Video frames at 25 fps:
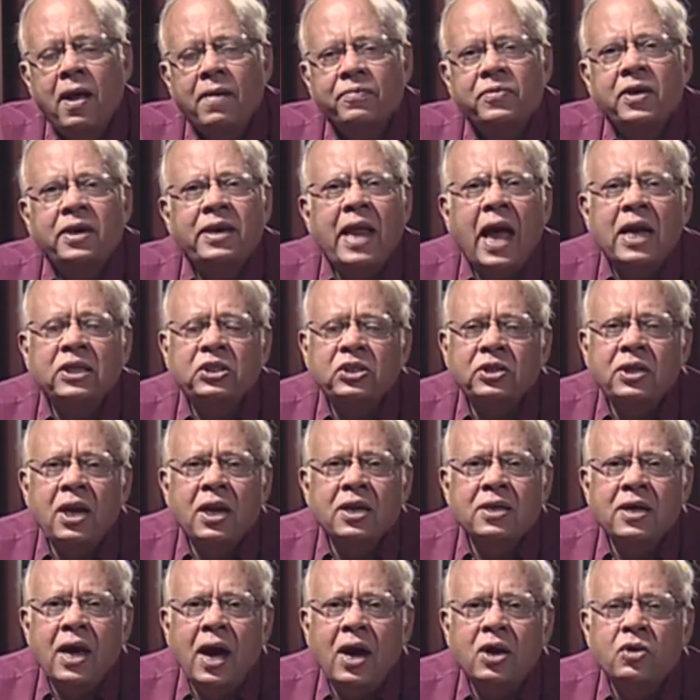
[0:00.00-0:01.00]
The
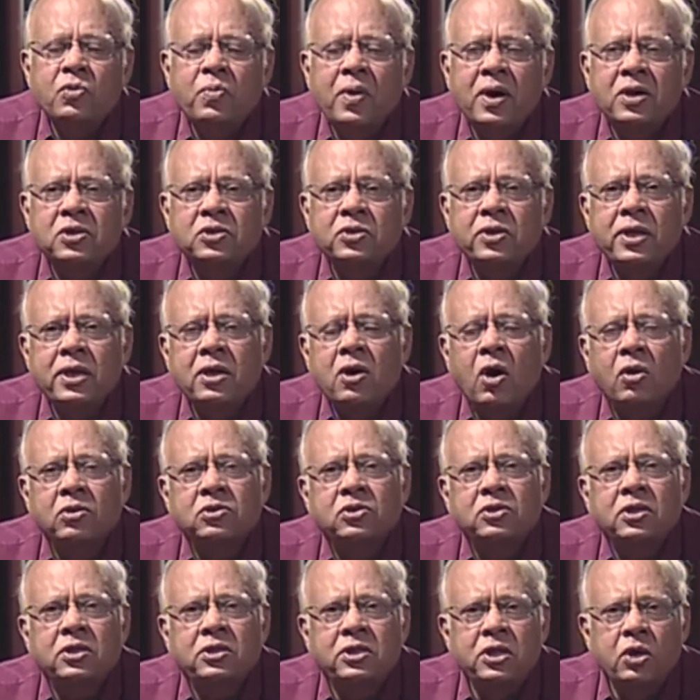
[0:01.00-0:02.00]
National Guard was
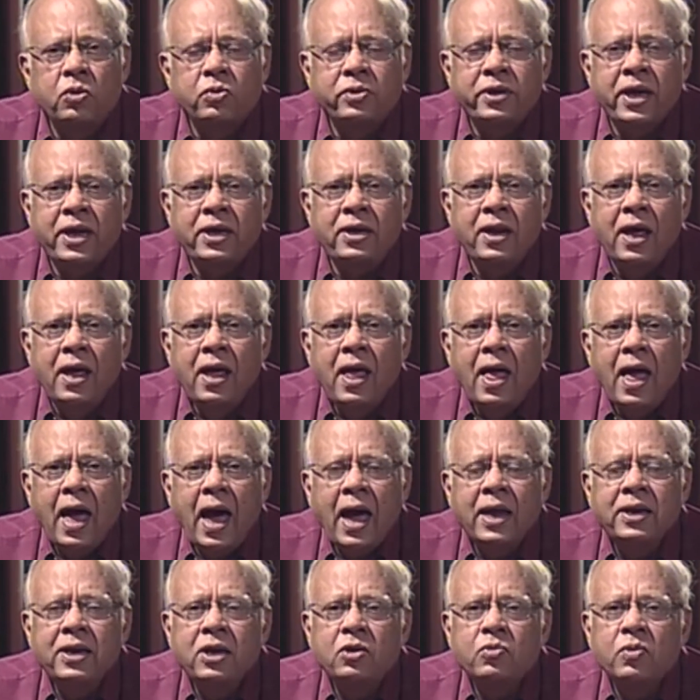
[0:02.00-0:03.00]
reconstituted,
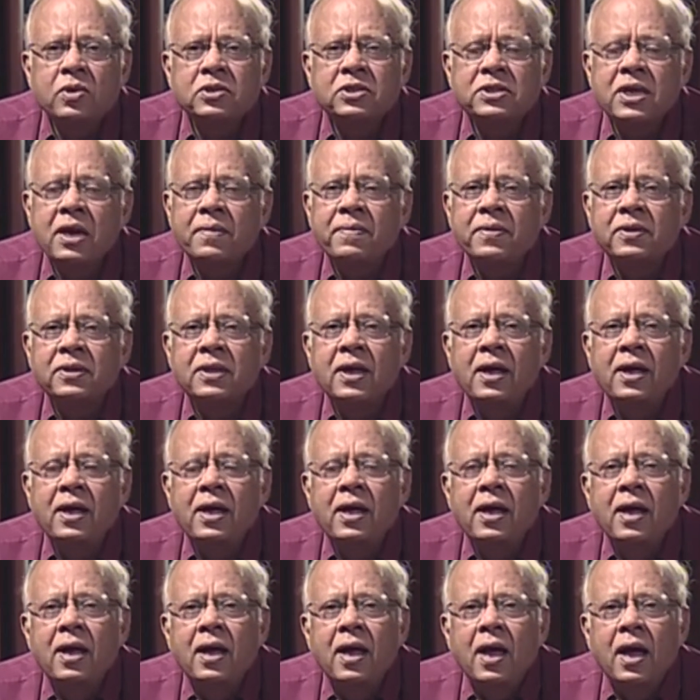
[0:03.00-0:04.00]
and it was given
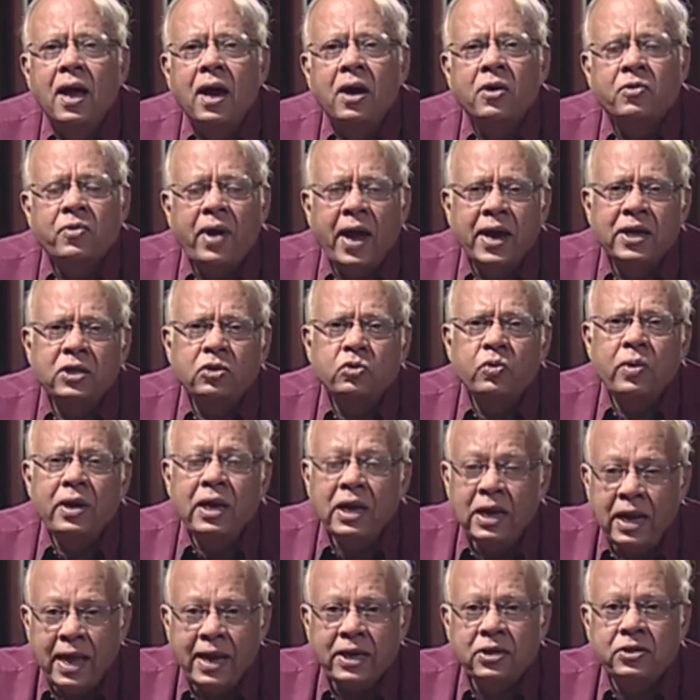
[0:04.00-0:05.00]
the right to
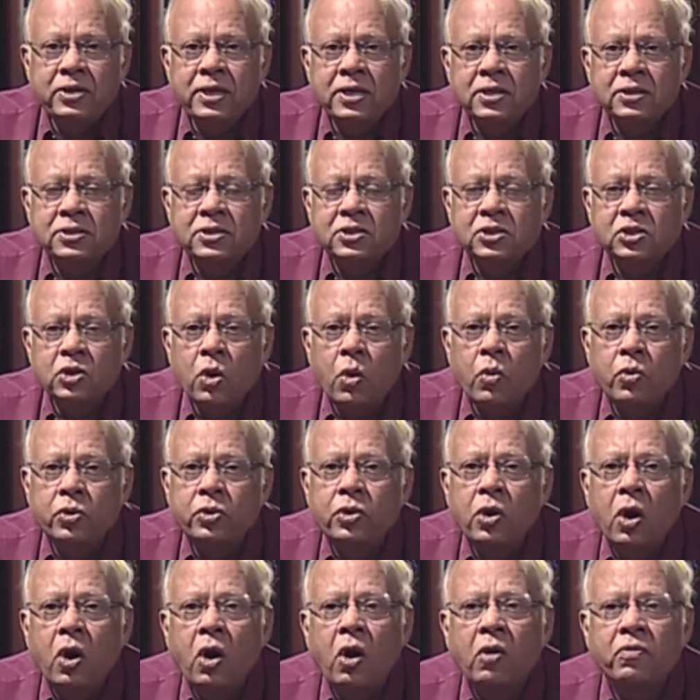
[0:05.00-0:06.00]
elect its
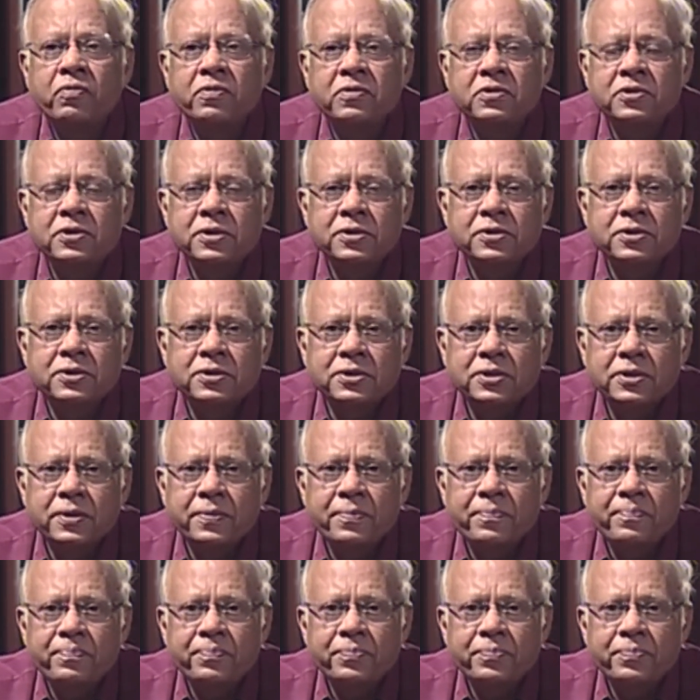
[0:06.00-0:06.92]
own officers.